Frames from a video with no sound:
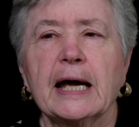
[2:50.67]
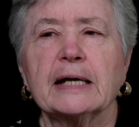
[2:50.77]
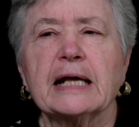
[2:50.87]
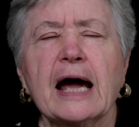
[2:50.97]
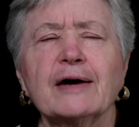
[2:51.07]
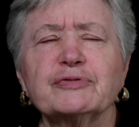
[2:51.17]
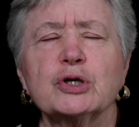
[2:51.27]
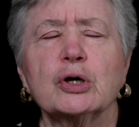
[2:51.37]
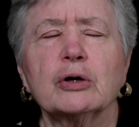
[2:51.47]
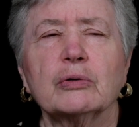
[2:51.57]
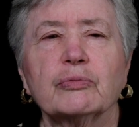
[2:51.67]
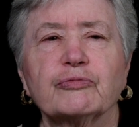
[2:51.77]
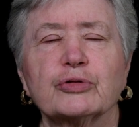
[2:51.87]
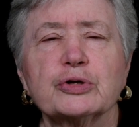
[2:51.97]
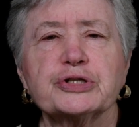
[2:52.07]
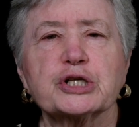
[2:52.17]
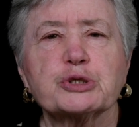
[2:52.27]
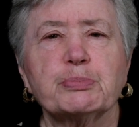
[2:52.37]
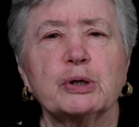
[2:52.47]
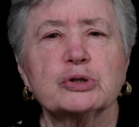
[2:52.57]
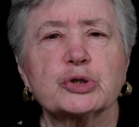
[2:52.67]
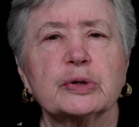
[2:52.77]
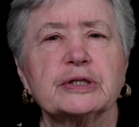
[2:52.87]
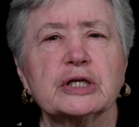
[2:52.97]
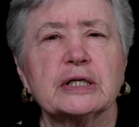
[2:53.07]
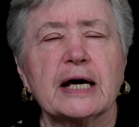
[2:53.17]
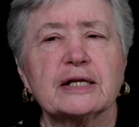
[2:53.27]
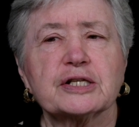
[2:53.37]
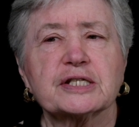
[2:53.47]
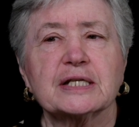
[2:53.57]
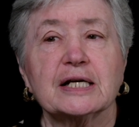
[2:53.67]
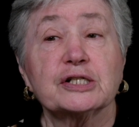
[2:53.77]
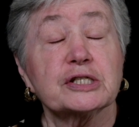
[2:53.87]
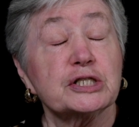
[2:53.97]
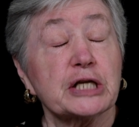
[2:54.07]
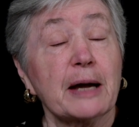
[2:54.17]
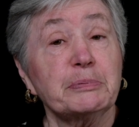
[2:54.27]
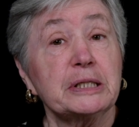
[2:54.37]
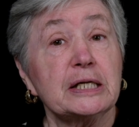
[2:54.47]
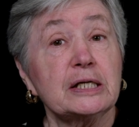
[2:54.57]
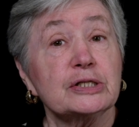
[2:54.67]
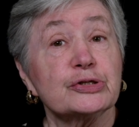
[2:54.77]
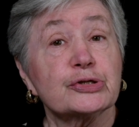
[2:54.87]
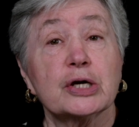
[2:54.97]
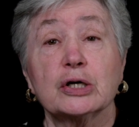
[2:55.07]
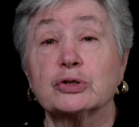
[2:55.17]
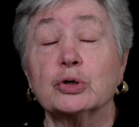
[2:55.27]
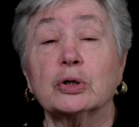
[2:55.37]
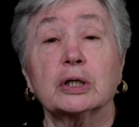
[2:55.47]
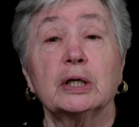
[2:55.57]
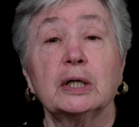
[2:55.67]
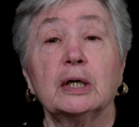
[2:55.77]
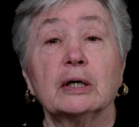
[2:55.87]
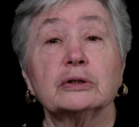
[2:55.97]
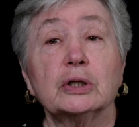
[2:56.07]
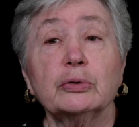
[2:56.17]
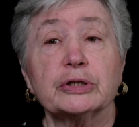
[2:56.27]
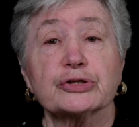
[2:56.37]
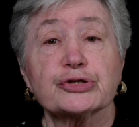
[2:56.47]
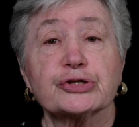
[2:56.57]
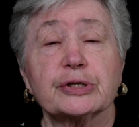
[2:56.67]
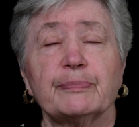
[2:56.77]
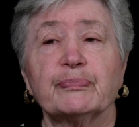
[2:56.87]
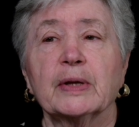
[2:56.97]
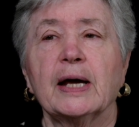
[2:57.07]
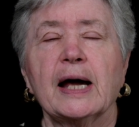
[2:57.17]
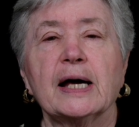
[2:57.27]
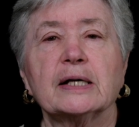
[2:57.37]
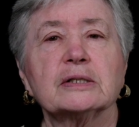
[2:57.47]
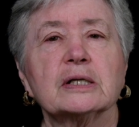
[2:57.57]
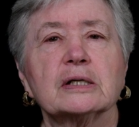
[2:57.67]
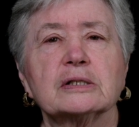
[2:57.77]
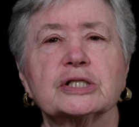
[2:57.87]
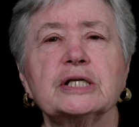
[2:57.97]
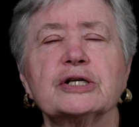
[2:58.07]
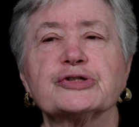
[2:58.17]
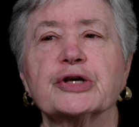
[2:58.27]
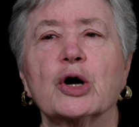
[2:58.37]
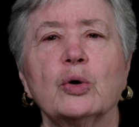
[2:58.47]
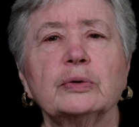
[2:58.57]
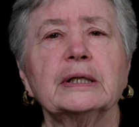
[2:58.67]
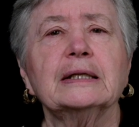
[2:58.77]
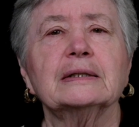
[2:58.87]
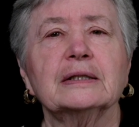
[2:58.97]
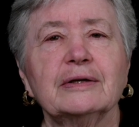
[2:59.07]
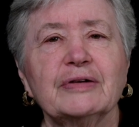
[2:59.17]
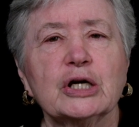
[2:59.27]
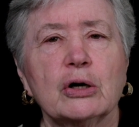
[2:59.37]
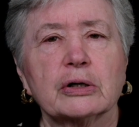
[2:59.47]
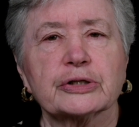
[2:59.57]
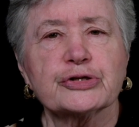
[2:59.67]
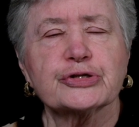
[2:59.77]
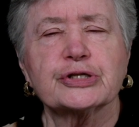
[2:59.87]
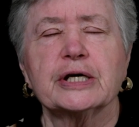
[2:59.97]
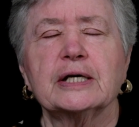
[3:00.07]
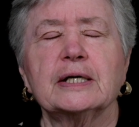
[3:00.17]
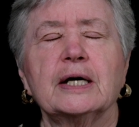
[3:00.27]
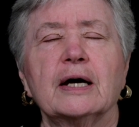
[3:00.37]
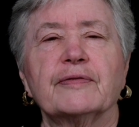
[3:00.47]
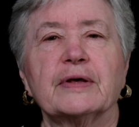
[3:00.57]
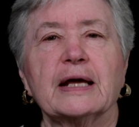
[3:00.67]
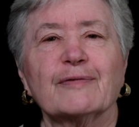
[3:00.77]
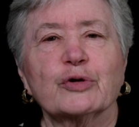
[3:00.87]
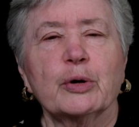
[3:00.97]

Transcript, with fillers: and after her first exposure in the United States, the Japanese took notice, and she is the only living artist that ever